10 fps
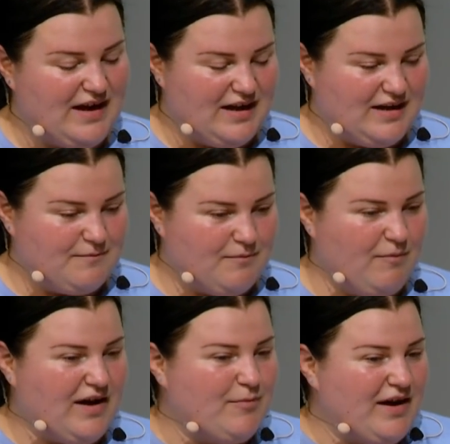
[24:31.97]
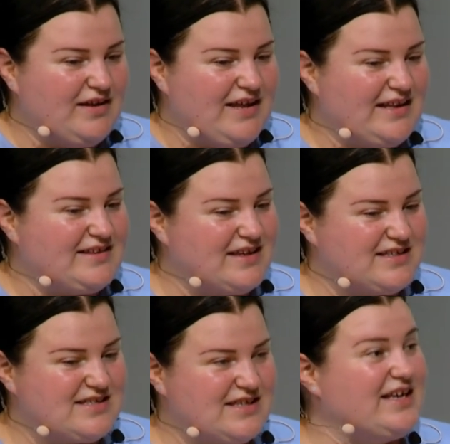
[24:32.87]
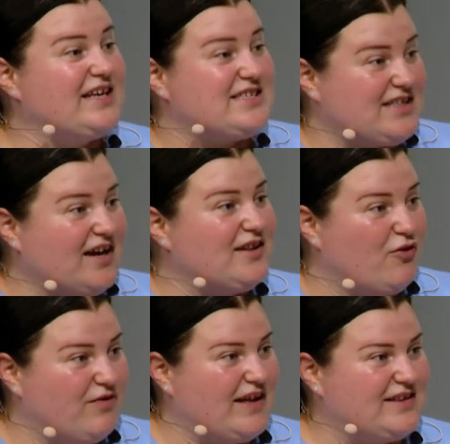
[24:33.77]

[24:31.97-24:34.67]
What different style? My, of my letters, yes, style of